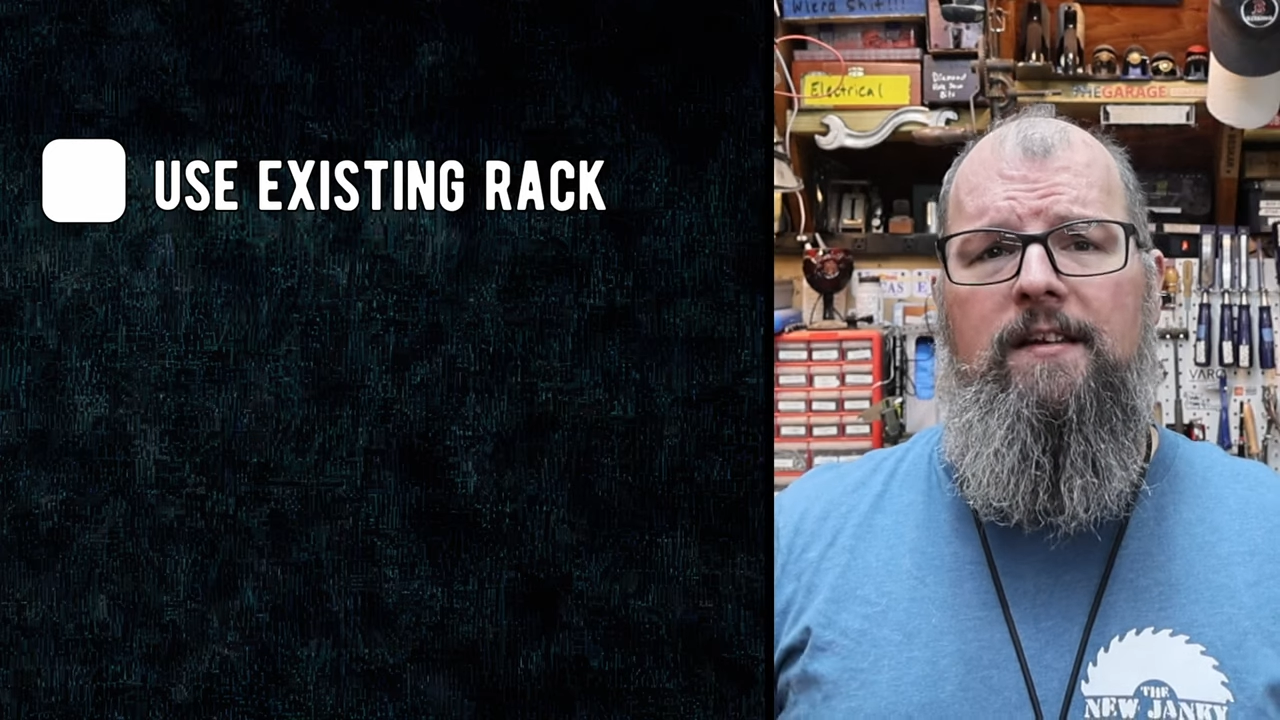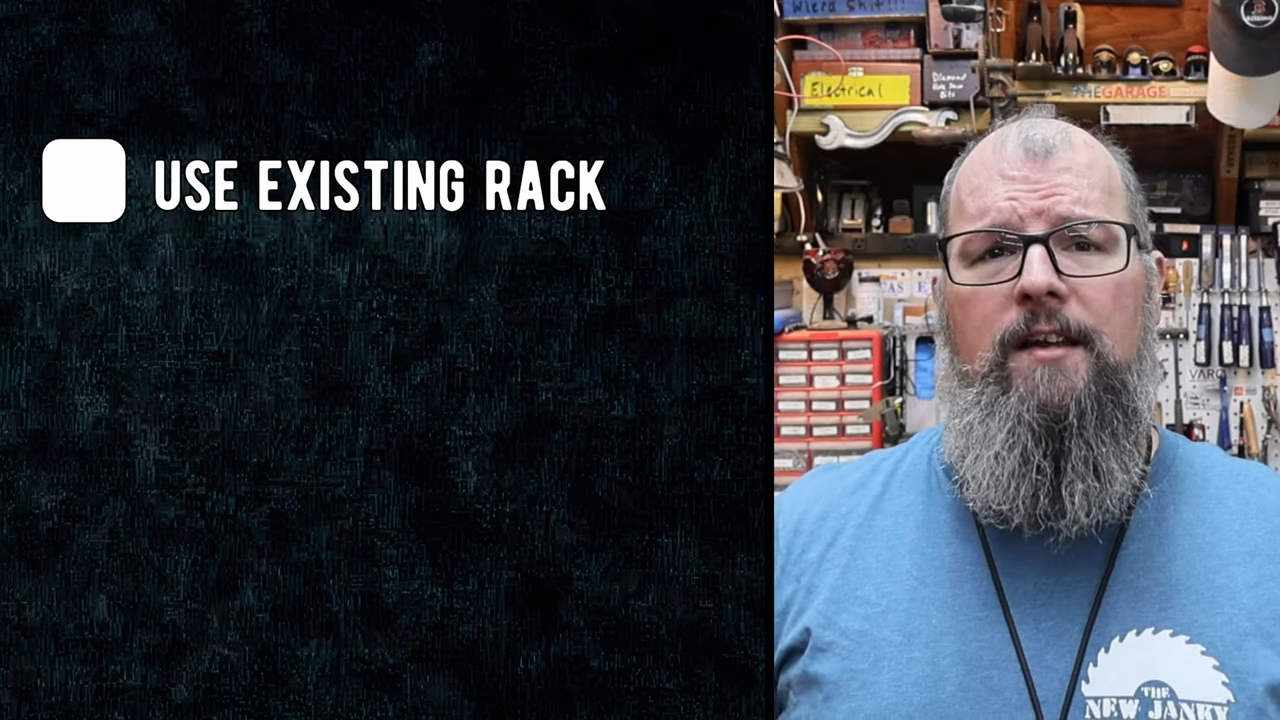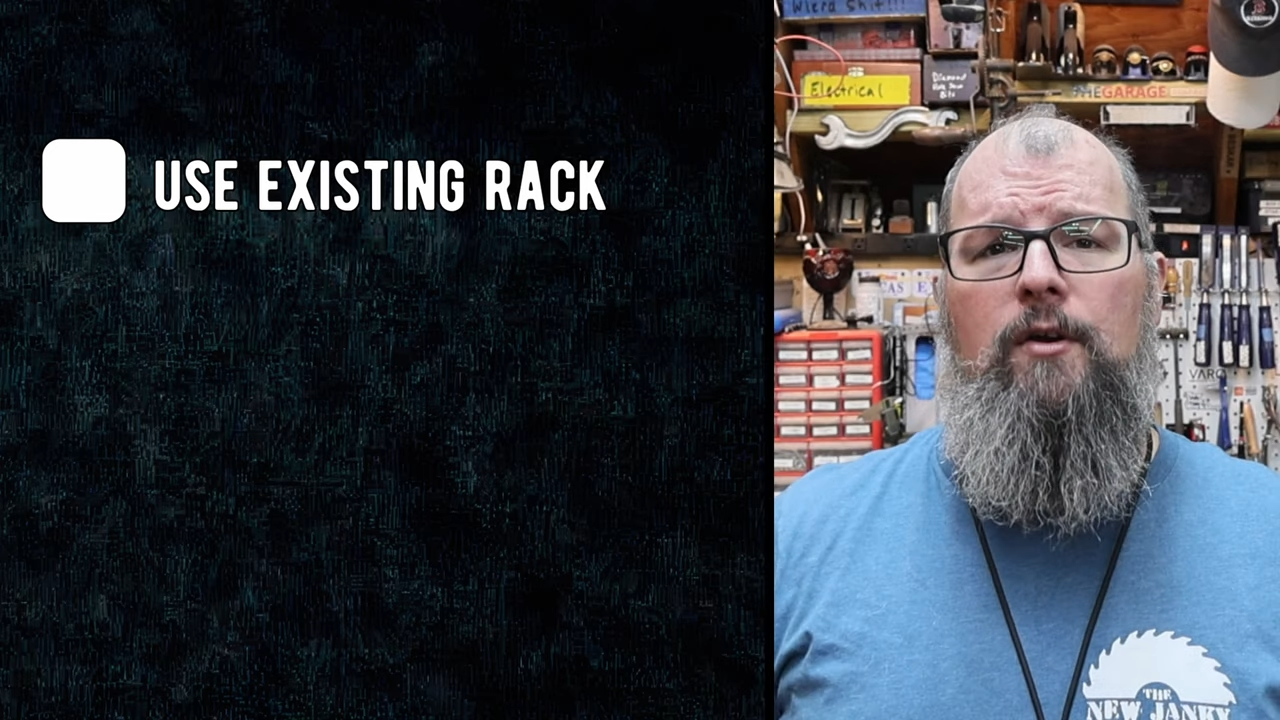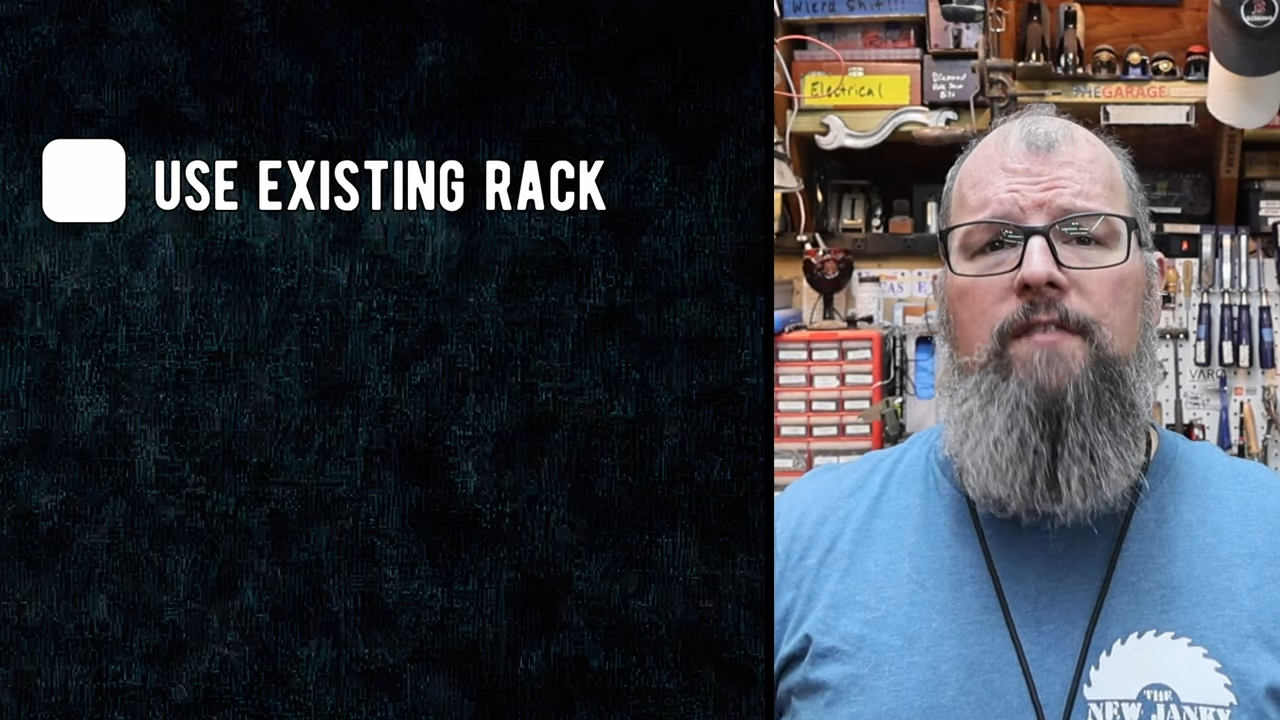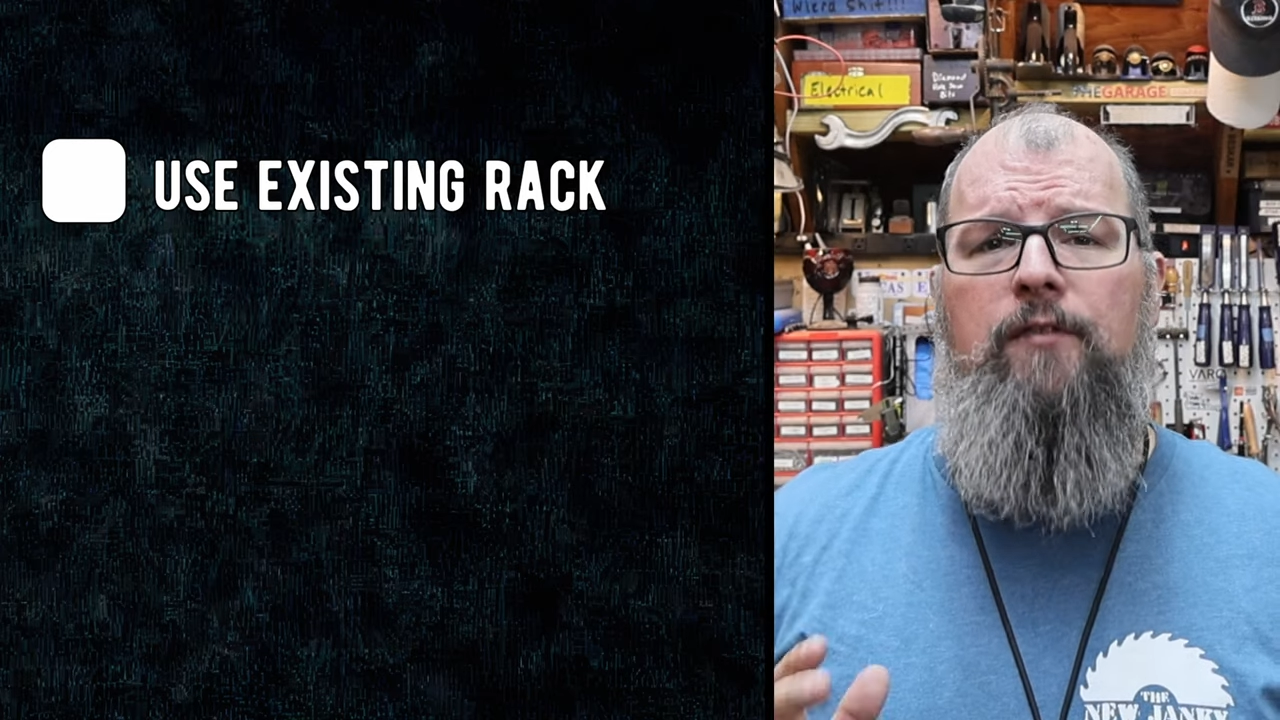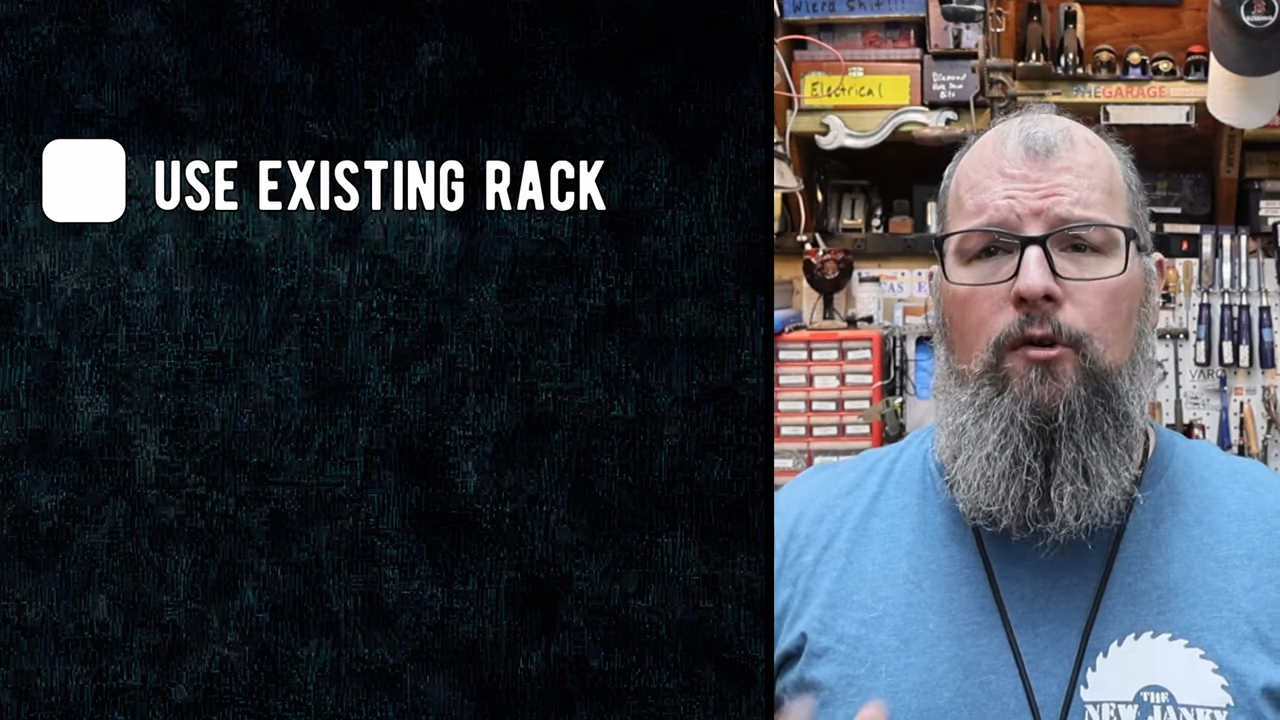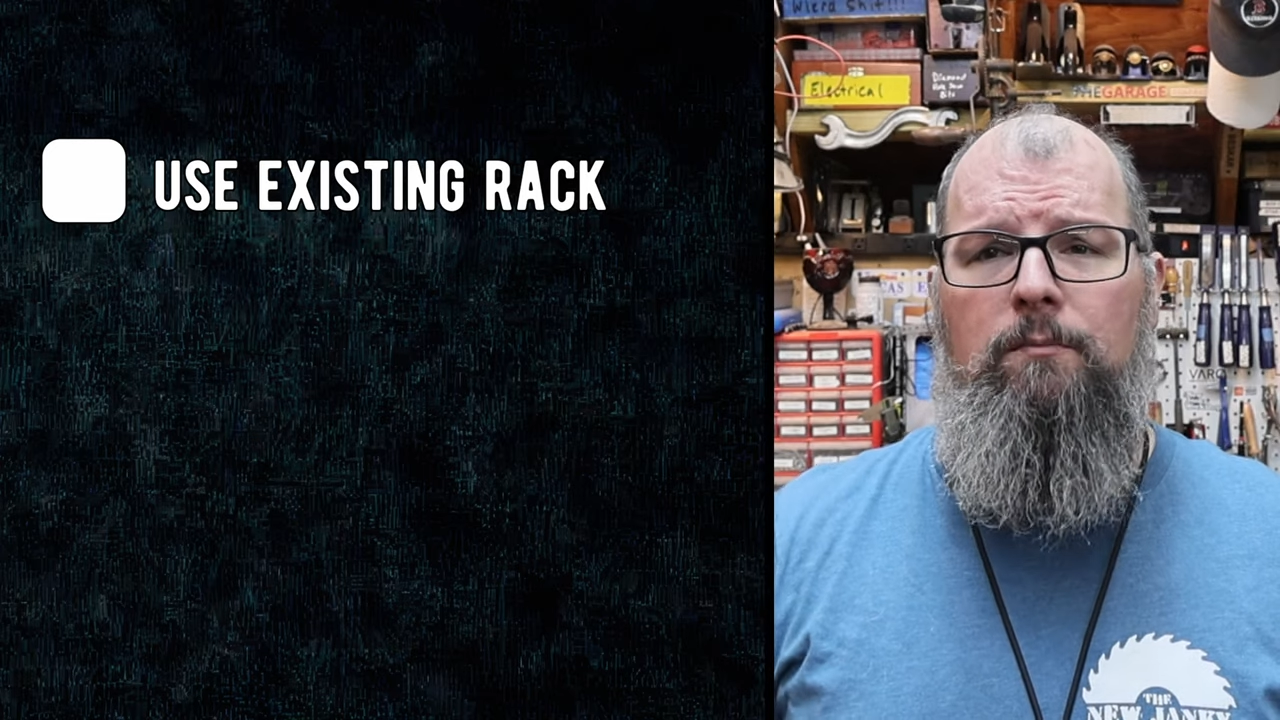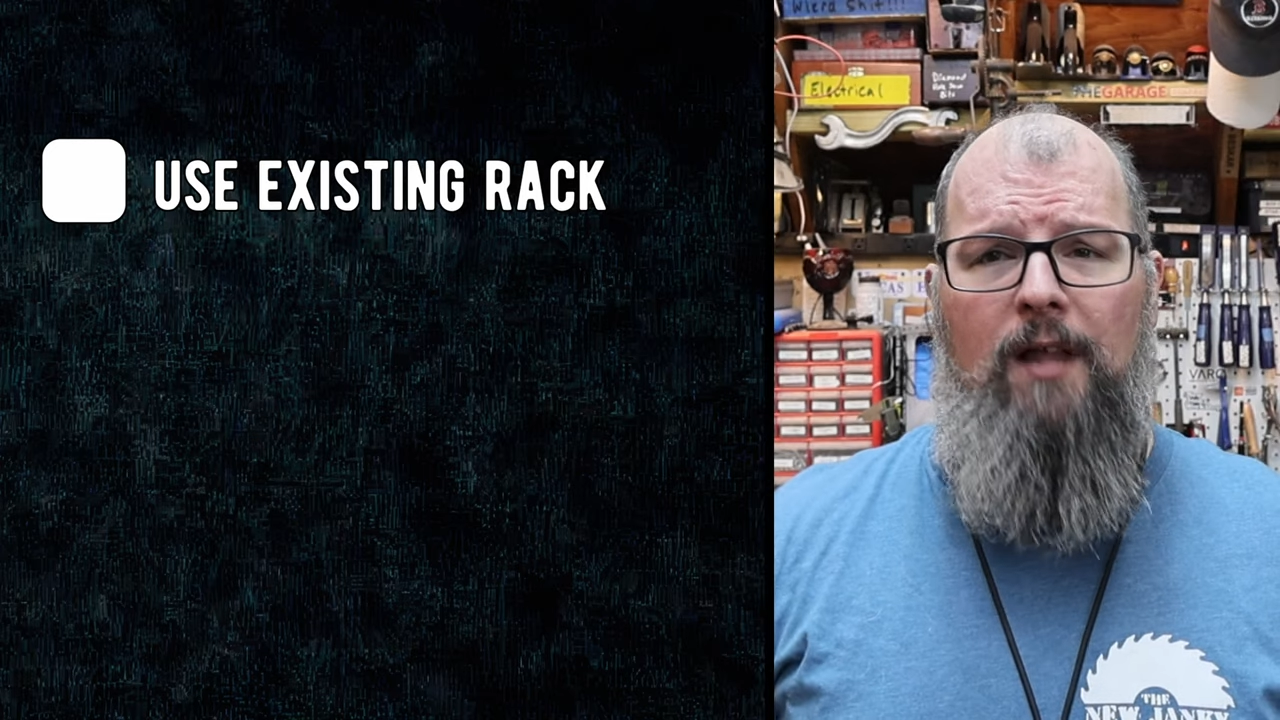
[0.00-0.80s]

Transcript: carry full